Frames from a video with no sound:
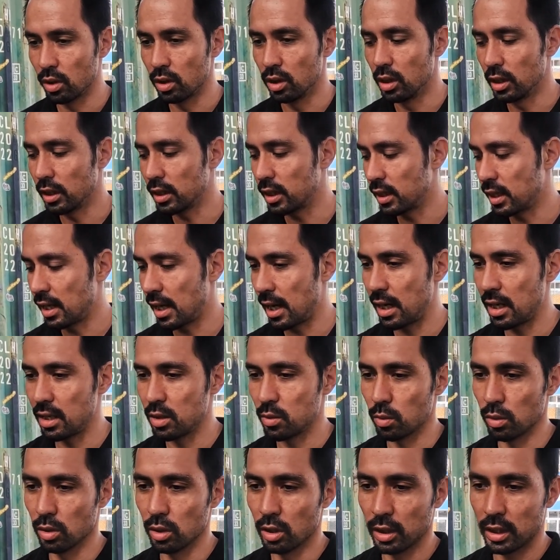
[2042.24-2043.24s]
we're looking at
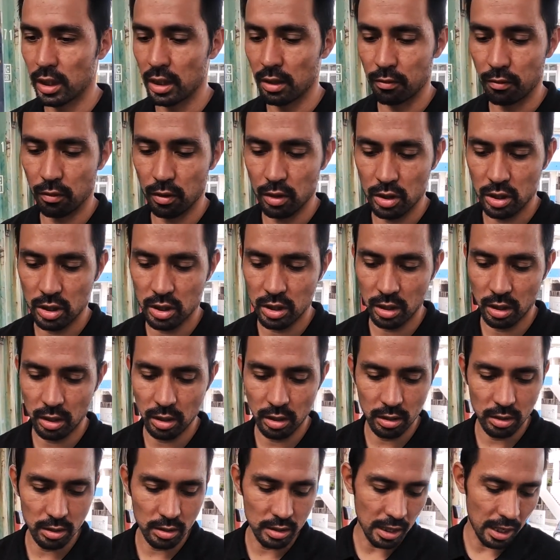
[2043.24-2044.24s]
is we're looking for
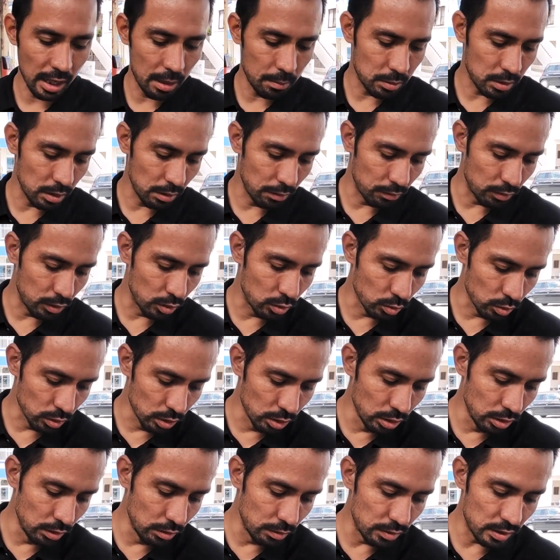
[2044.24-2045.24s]
certain types of
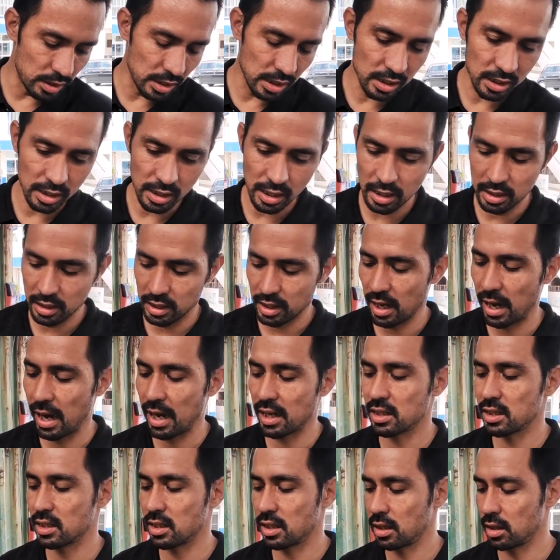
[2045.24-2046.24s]
grooves in
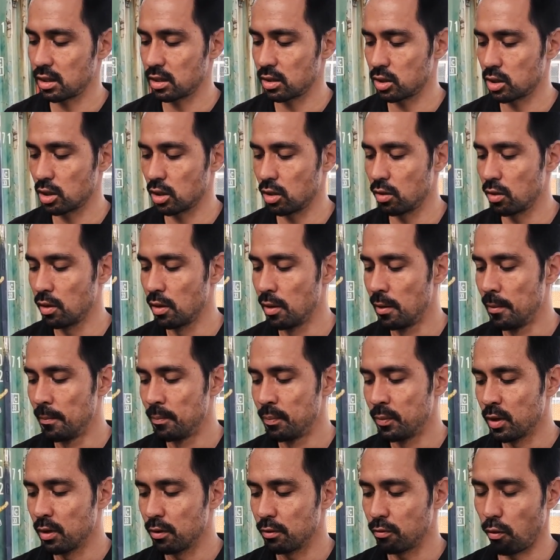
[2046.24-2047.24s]
casting. So
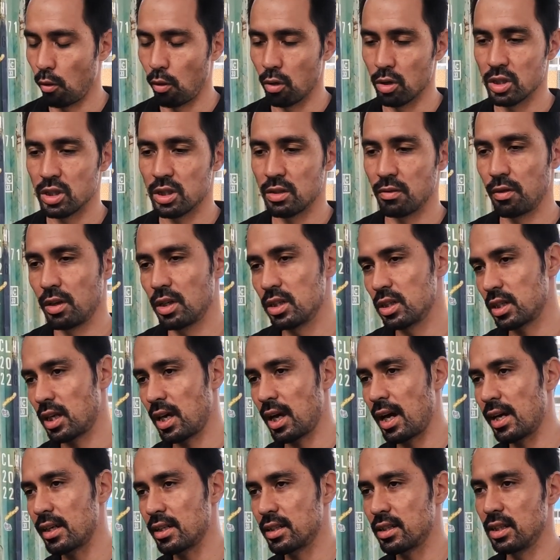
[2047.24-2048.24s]
forged versus
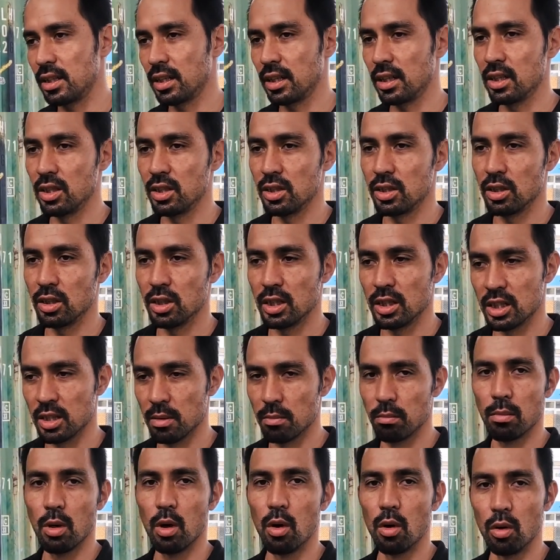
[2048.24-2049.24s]
casting is it's
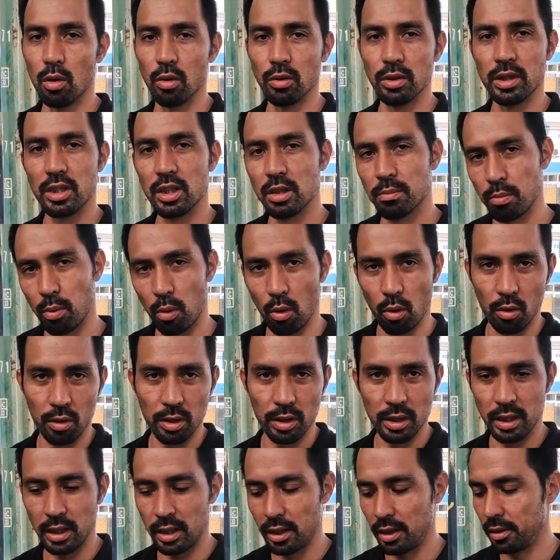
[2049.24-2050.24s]
a mold, and you're
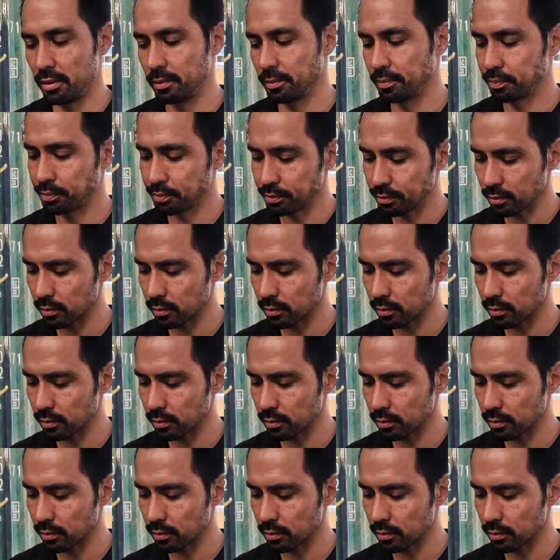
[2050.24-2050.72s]
pouring in